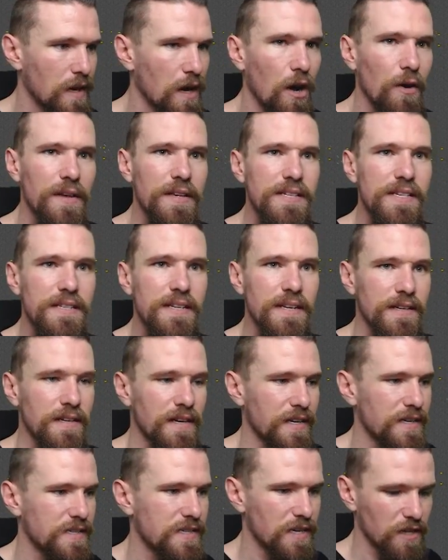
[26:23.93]
Oh yes it did,
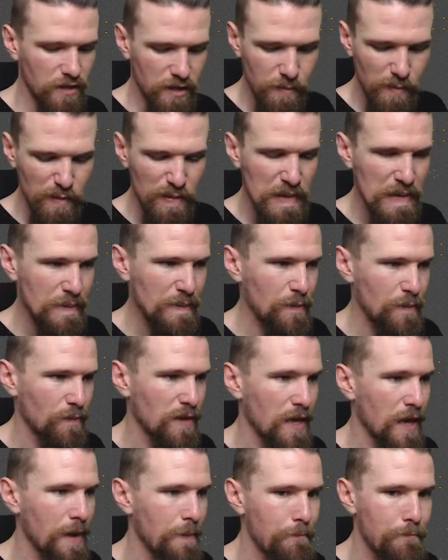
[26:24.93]
I can see on the
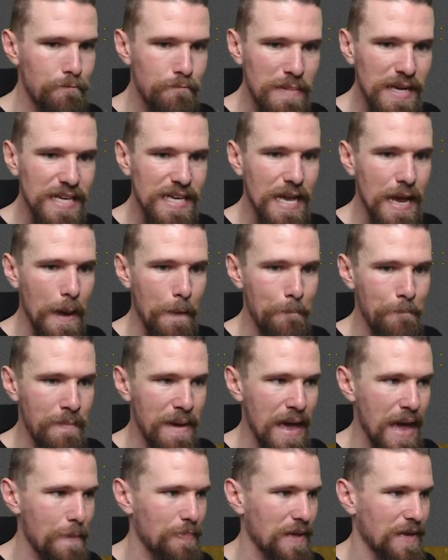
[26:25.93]
mini
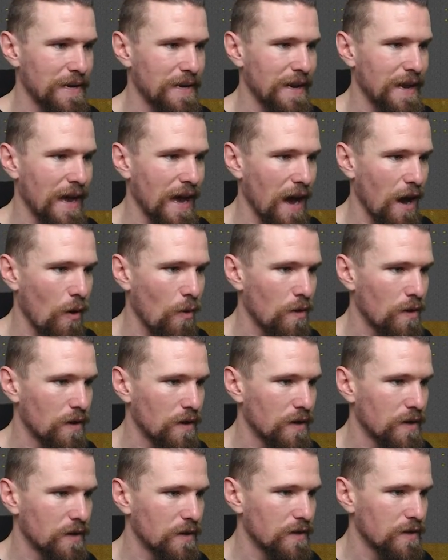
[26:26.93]
map now.
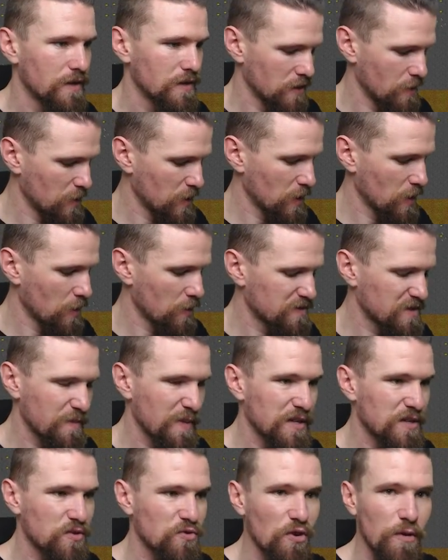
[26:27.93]
There we go, I was
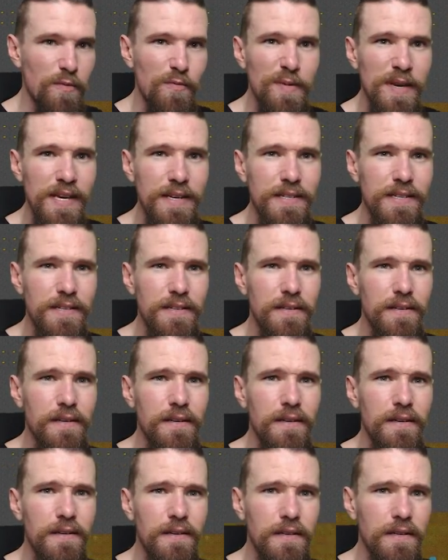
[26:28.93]
about to drop a beat.
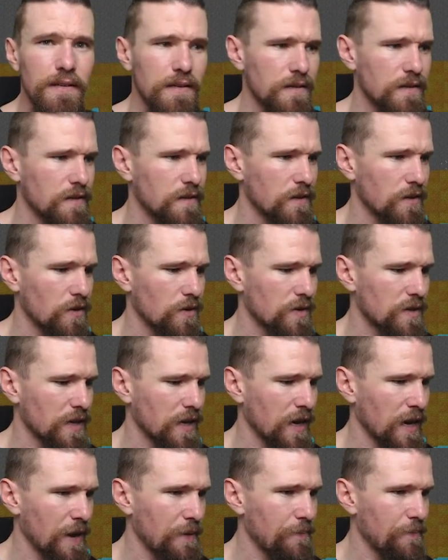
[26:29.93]

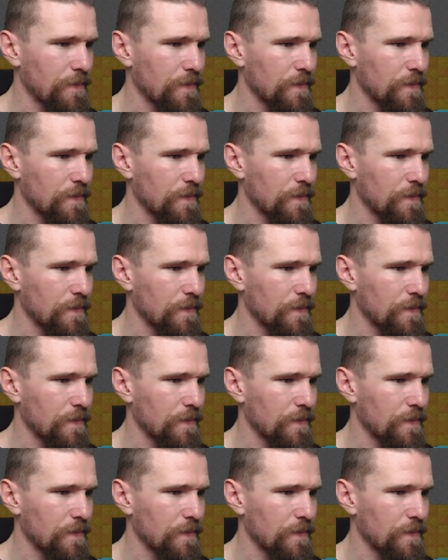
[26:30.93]
Okay.